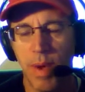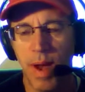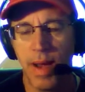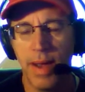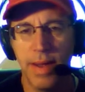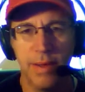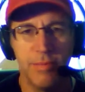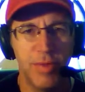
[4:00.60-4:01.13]

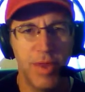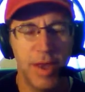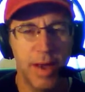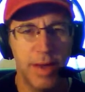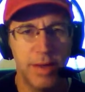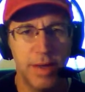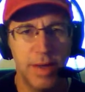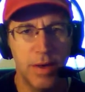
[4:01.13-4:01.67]
by the
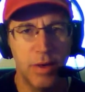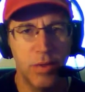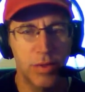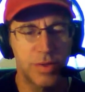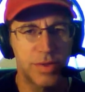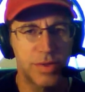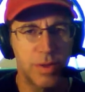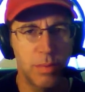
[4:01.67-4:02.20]
idea
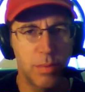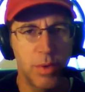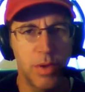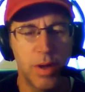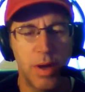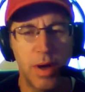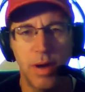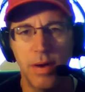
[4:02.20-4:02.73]
or the
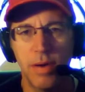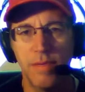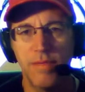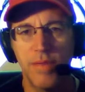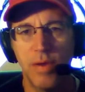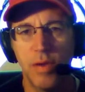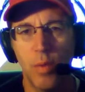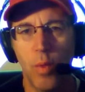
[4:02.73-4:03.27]
symbol of
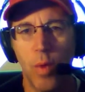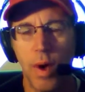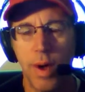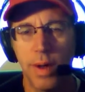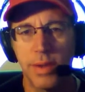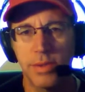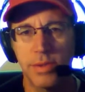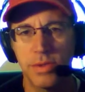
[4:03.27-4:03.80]

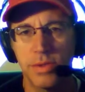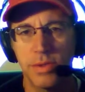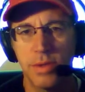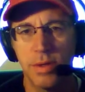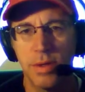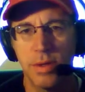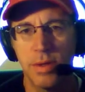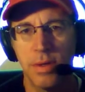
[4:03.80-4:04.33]
wands.
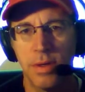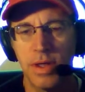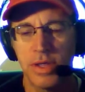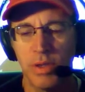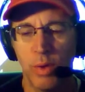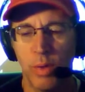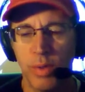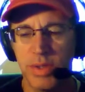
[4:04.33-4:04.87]

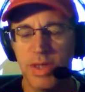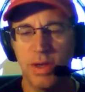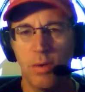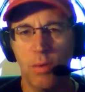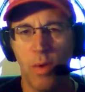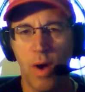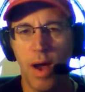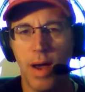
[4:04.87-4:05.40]
So when we see a
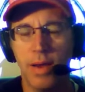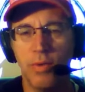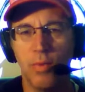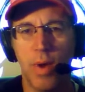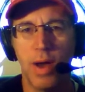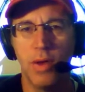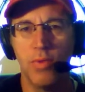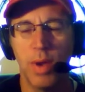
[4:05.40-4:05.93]
wand,
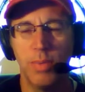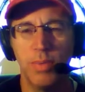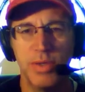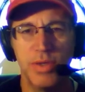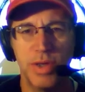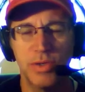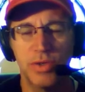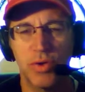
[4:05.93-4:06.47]
wand
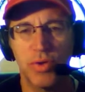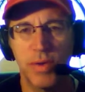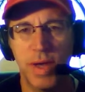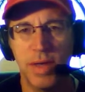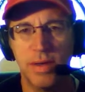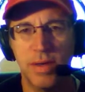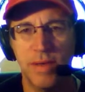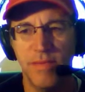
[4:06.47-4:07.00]
represents
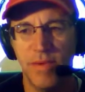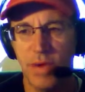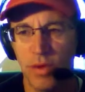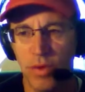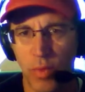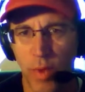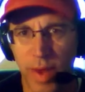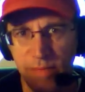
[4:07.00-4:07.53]
creativity.
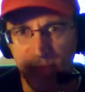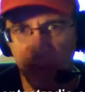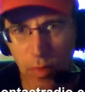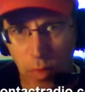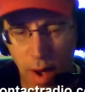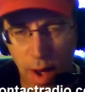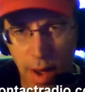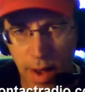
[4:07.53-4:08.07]
You wave the
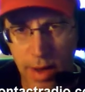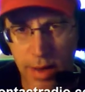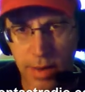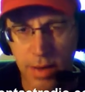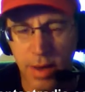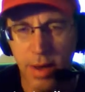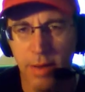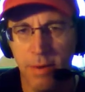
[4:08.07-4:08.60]
wand,
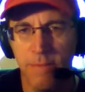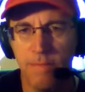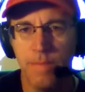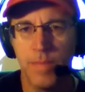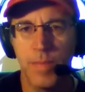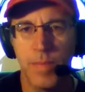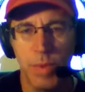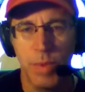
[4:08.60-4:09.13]

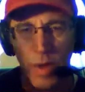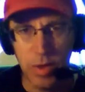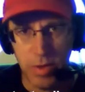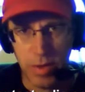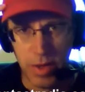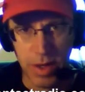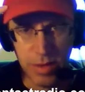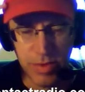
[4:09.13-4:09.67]
you
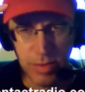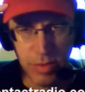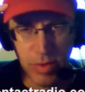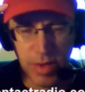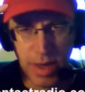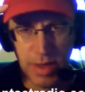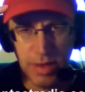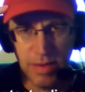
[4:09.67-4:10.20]
get some
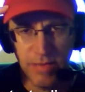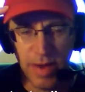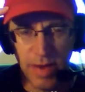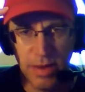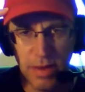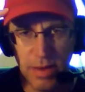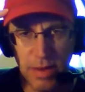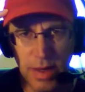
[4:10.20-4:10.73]
creative
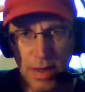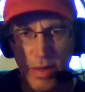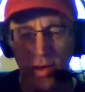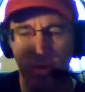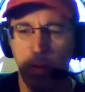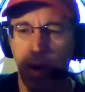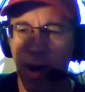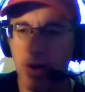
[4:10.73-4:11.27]
idea in
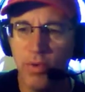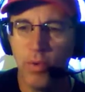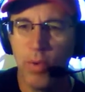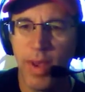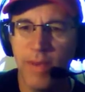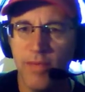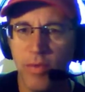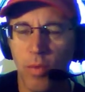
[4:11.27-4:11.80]
your mind, you
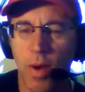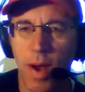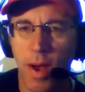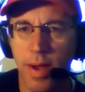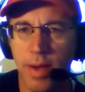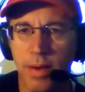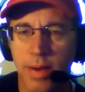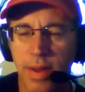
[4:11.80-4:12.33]
wave the
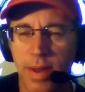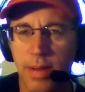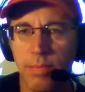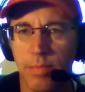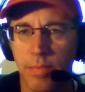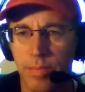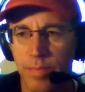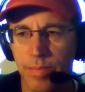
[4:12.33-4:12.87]
wand,
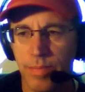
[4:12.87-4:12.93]
and